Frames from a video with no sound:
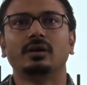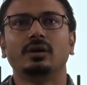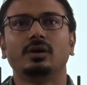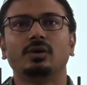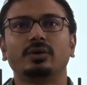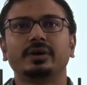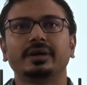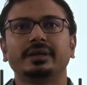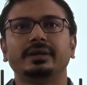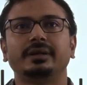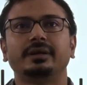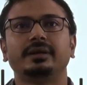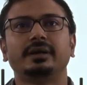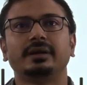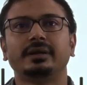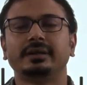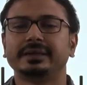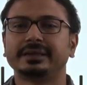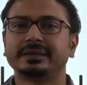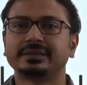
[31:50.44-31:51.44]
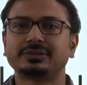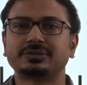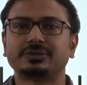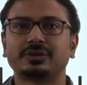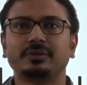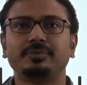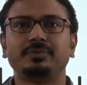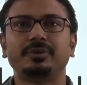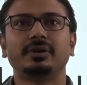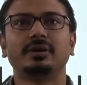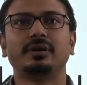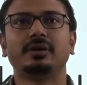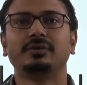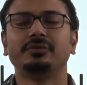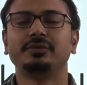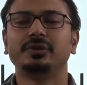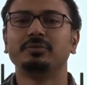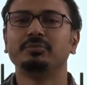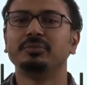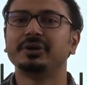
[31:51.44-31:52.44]
Okay then, let us stop.
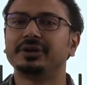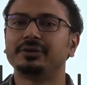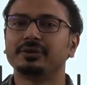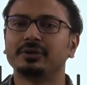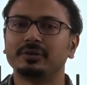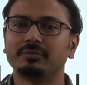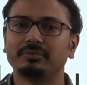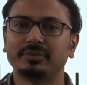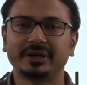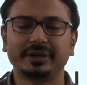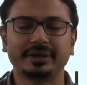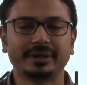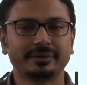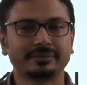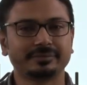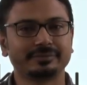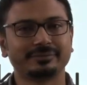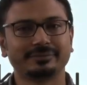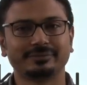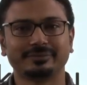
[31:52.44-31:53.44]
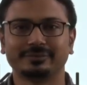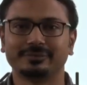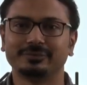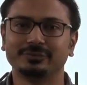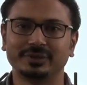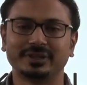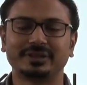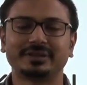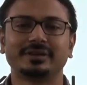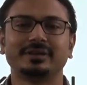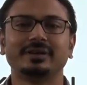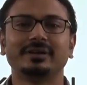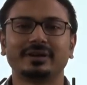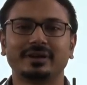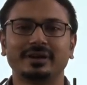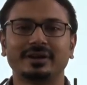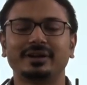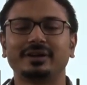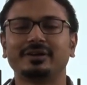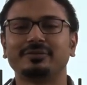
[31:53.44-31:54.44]
We'll meet on Monday with
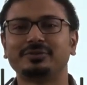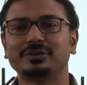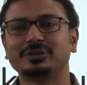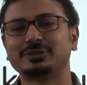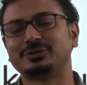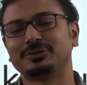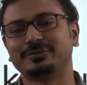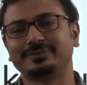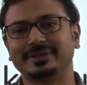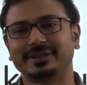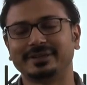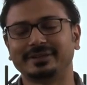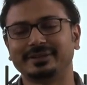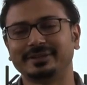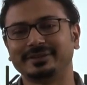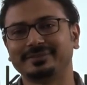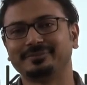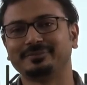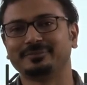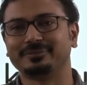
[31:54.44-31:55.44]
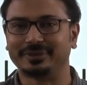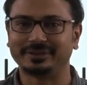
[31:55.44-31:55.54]
current affairs of that day.